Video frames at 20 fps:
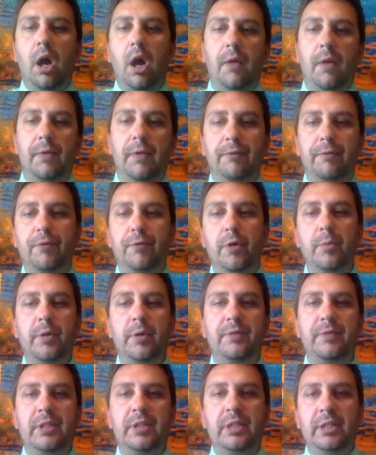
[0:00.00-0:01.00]
on the
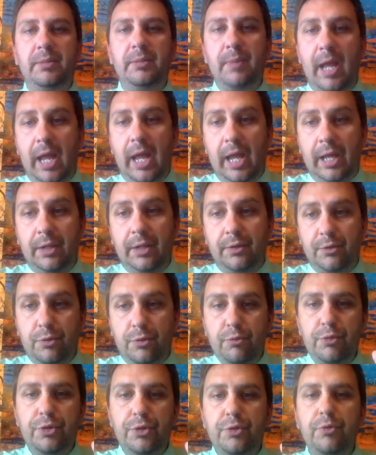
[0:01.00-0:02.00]
affirmative team and
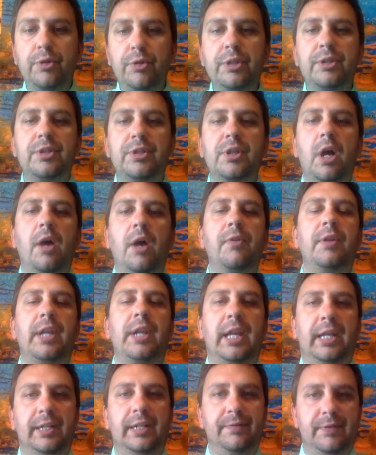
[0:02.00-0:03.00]
2 students on the
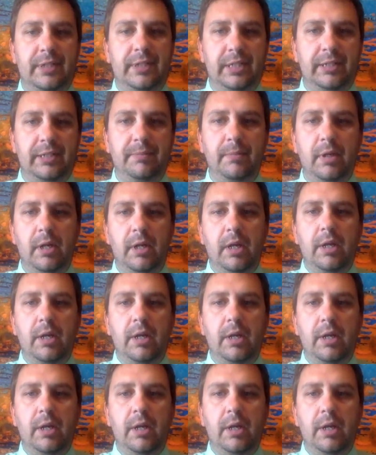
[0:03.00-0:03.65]
negative team.